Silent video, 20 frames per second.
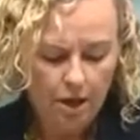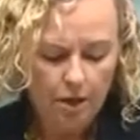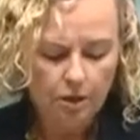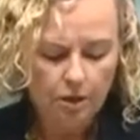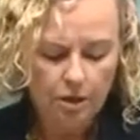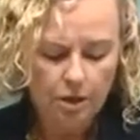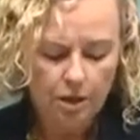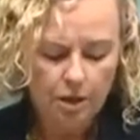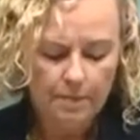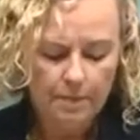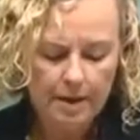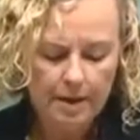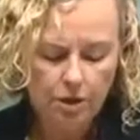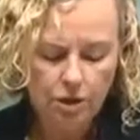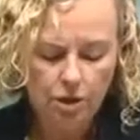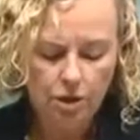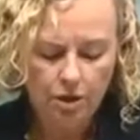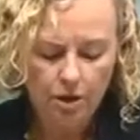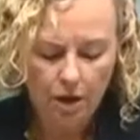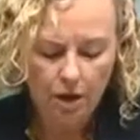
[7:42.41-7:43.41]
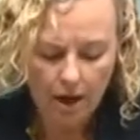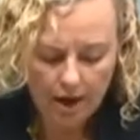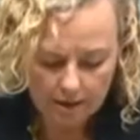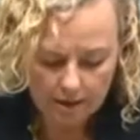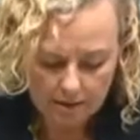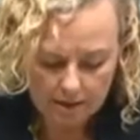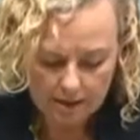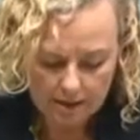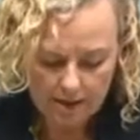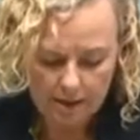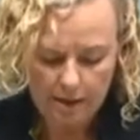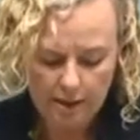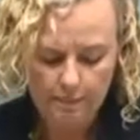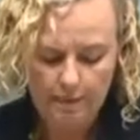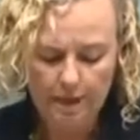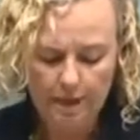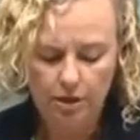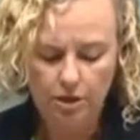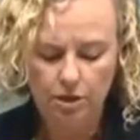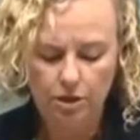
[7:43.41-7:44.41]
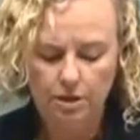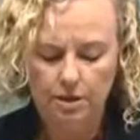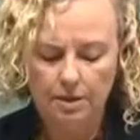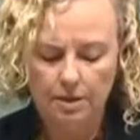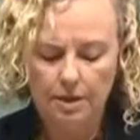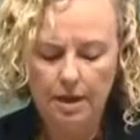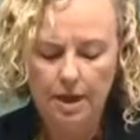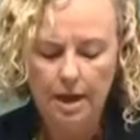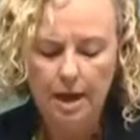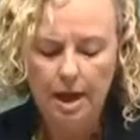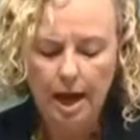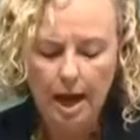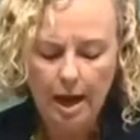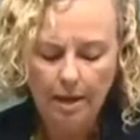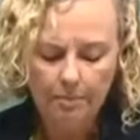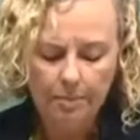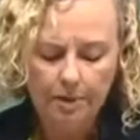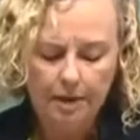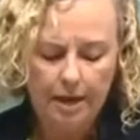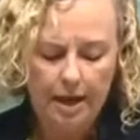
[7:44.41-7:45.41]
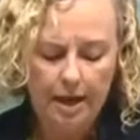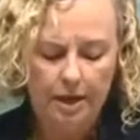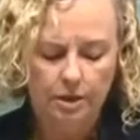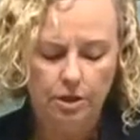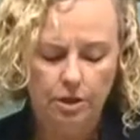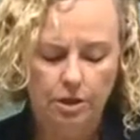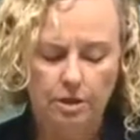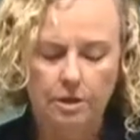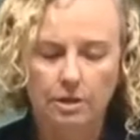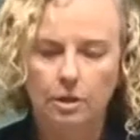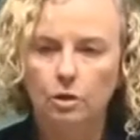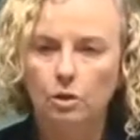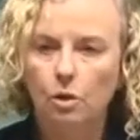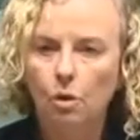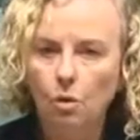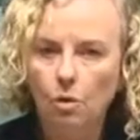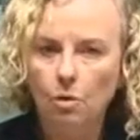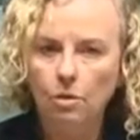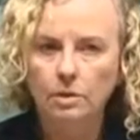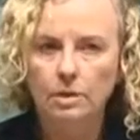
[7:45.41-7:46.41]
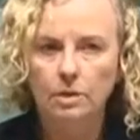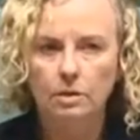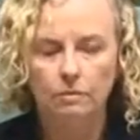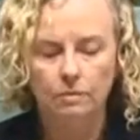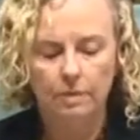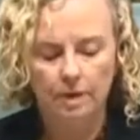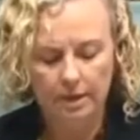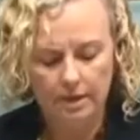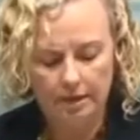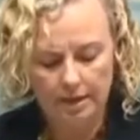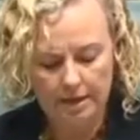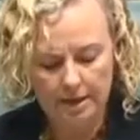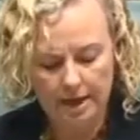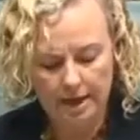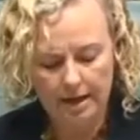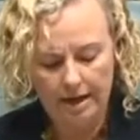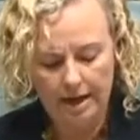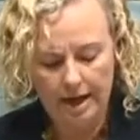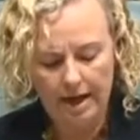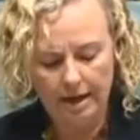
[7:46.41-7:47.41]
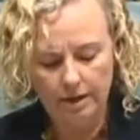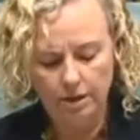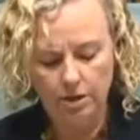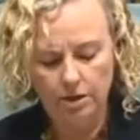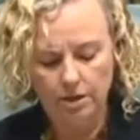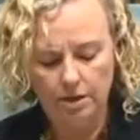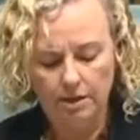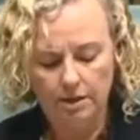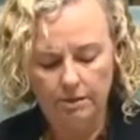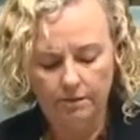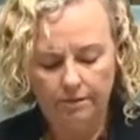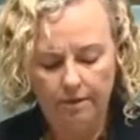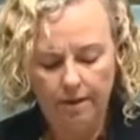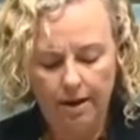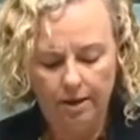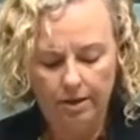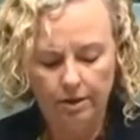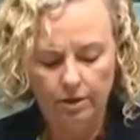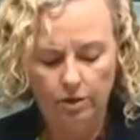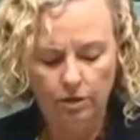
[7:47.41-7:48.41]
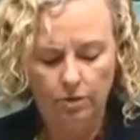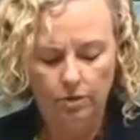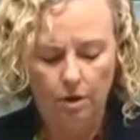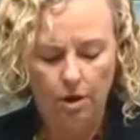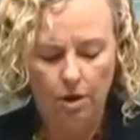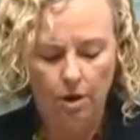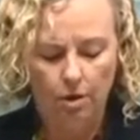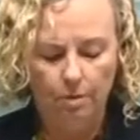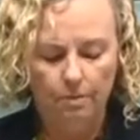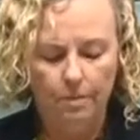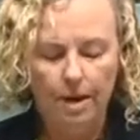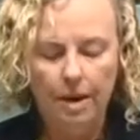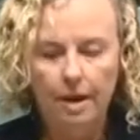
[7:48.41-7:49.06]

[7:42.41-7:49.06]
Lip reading: not to mention house inspections, applications and calls to real estate agents to find a new home.